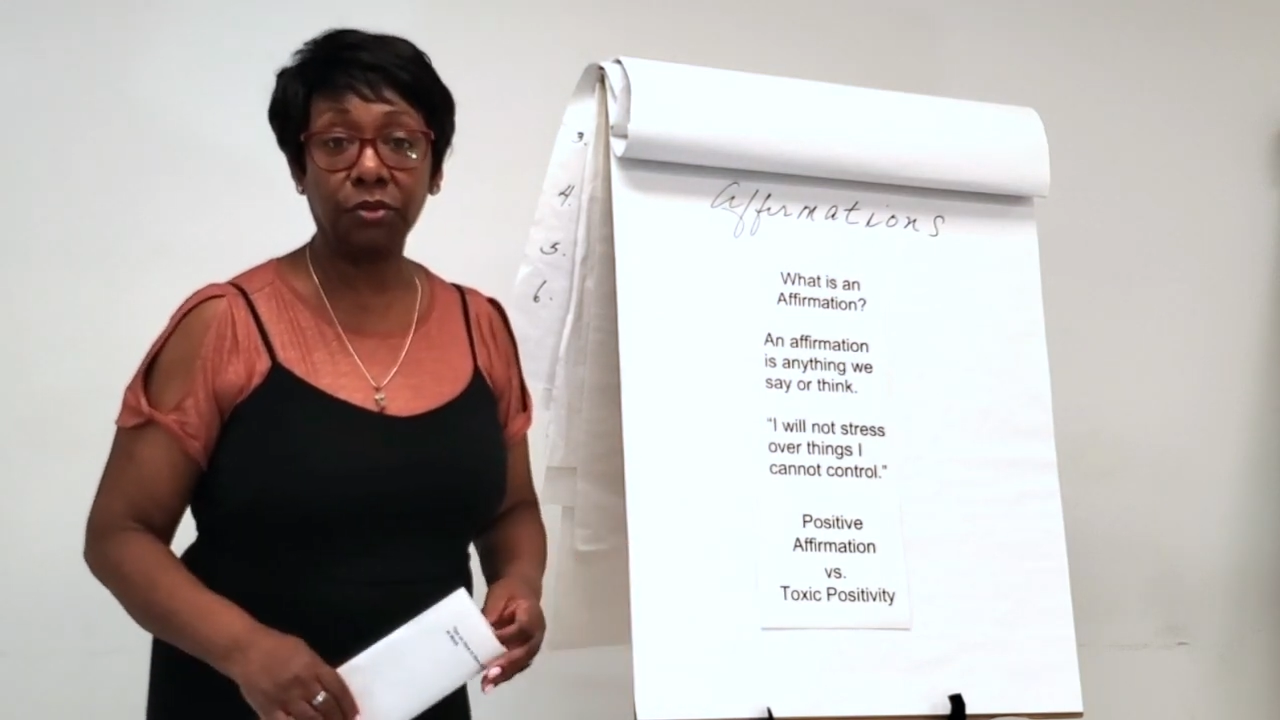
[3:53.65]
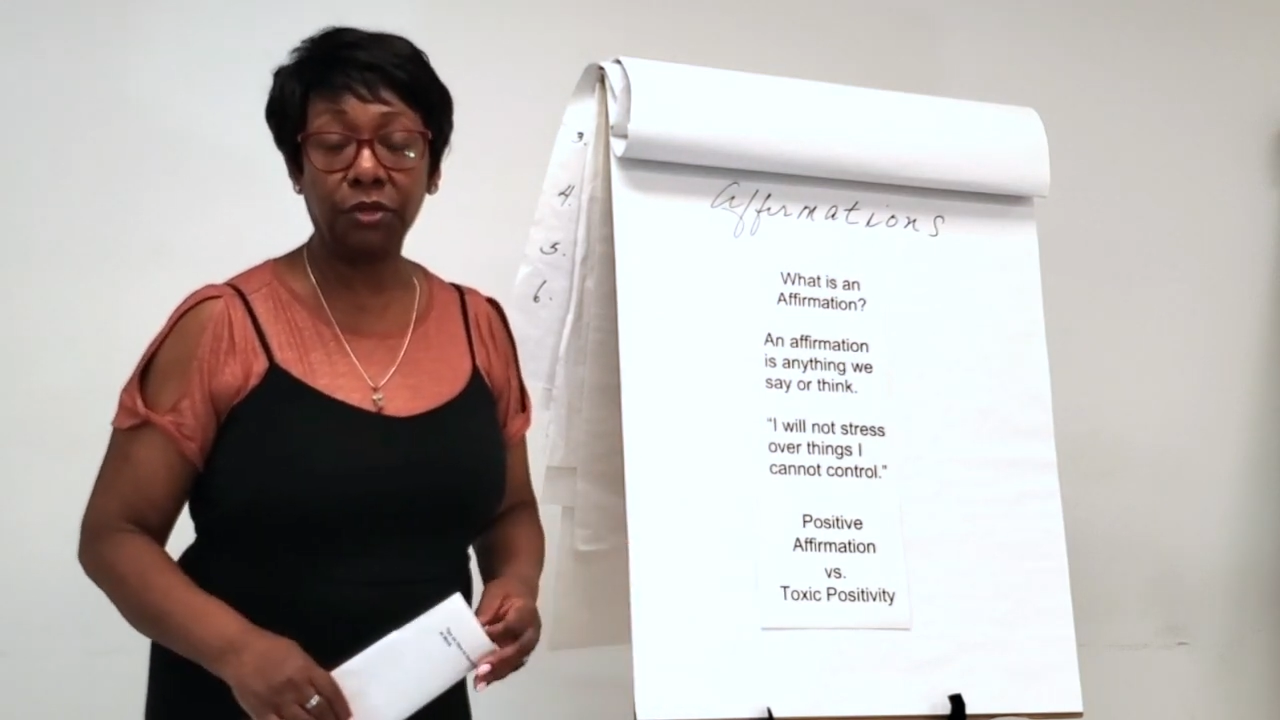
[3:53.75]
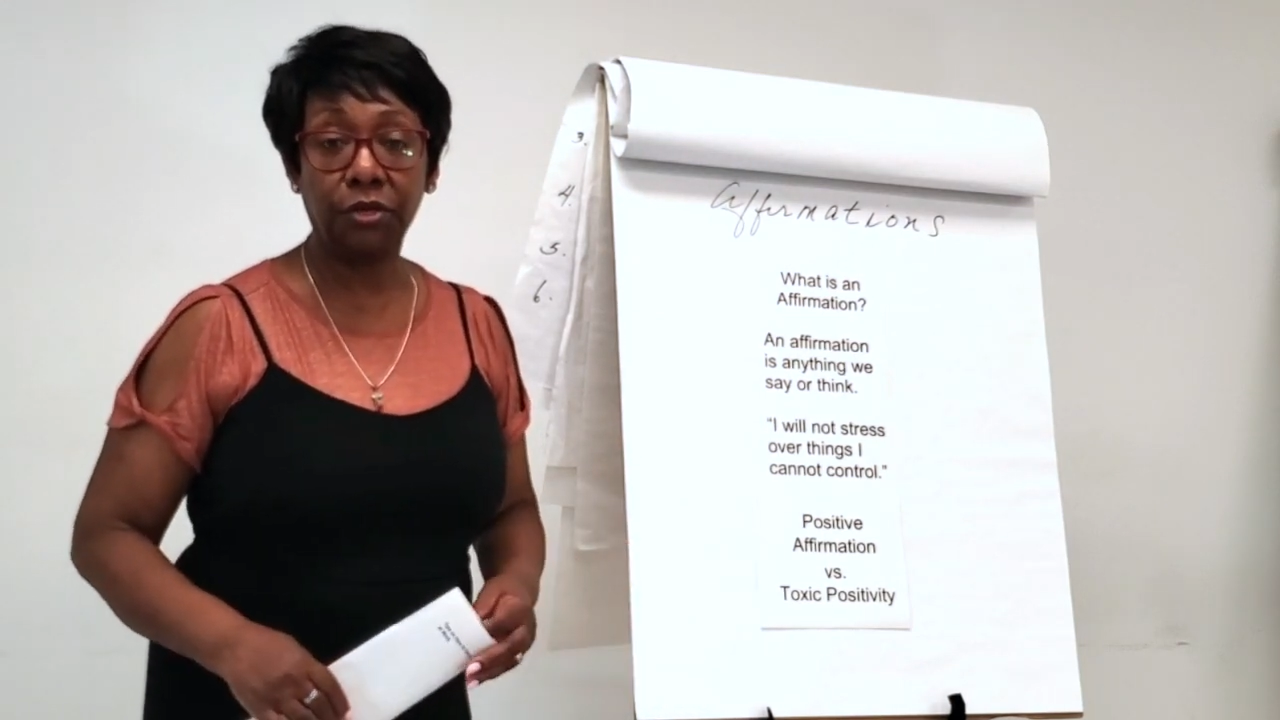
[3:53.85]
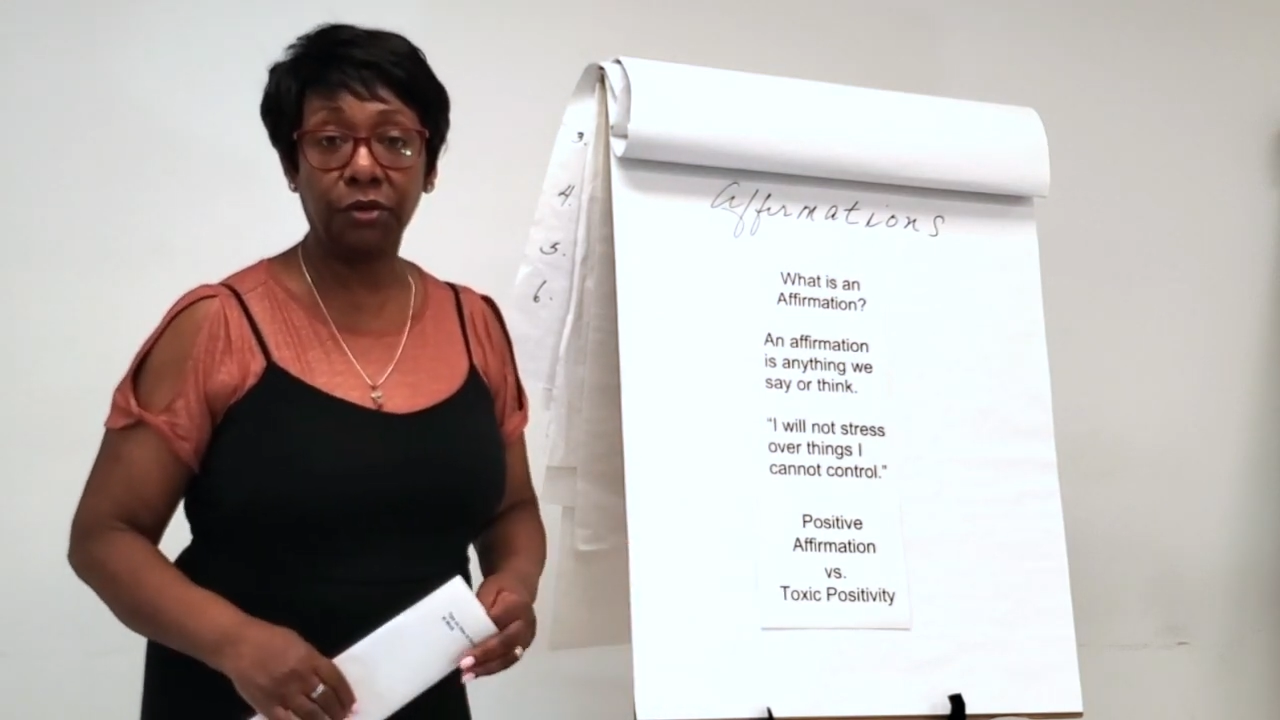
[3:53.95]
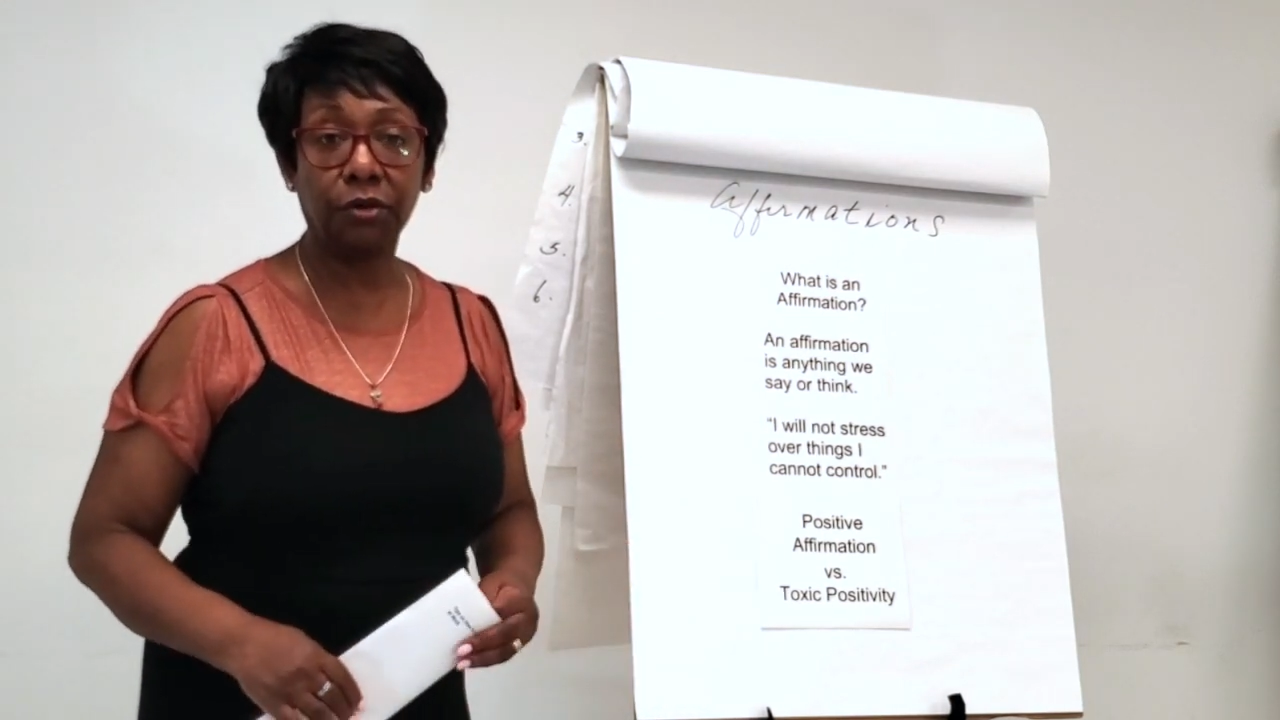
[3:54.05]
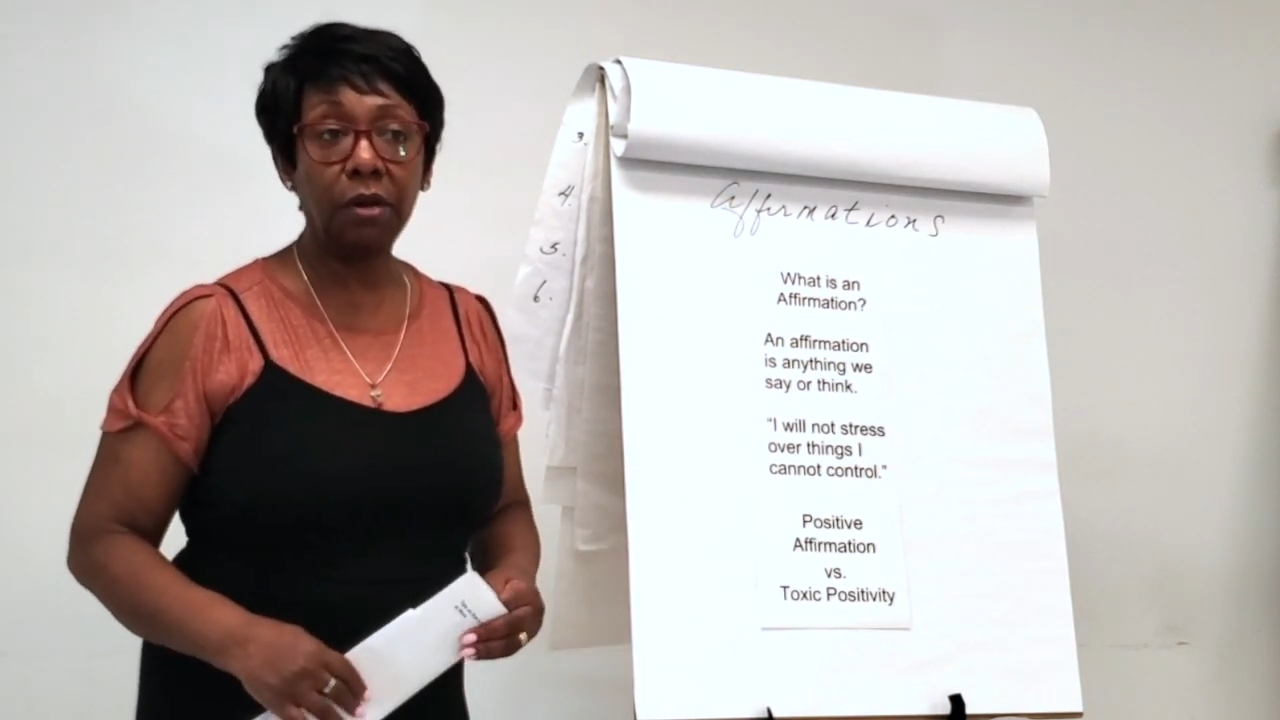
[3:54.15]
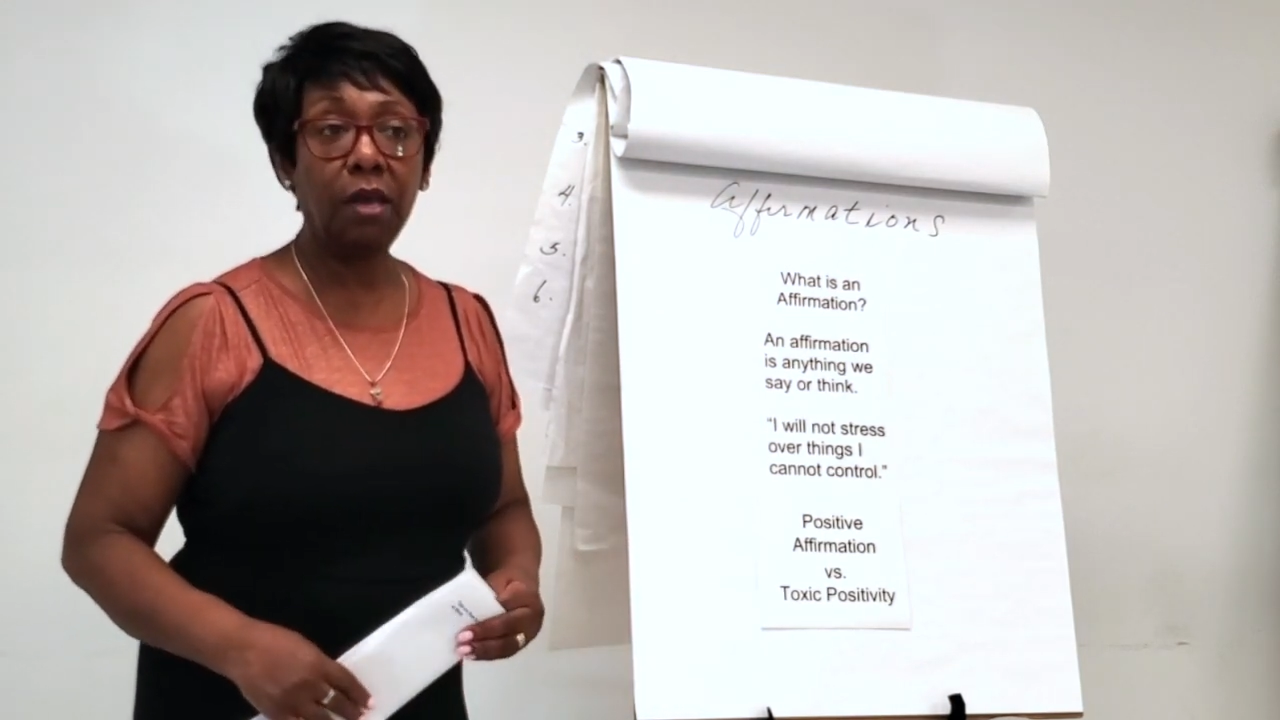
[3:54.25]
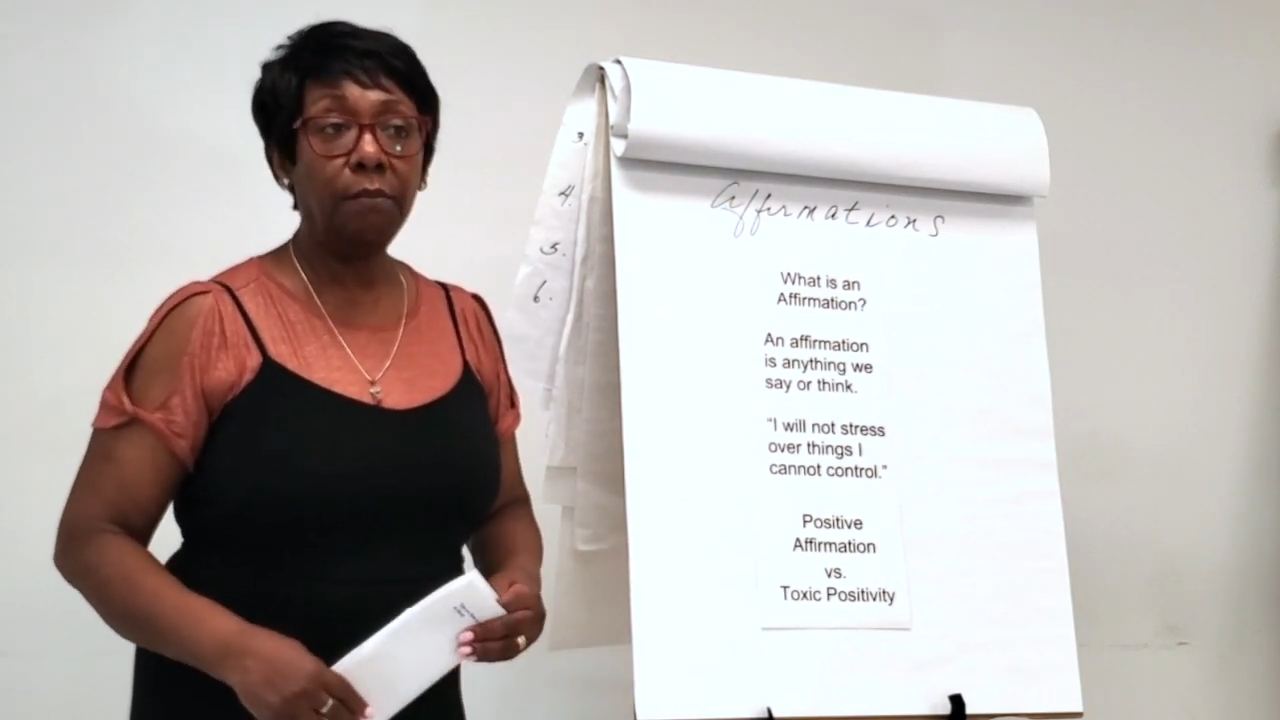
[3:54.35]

cure,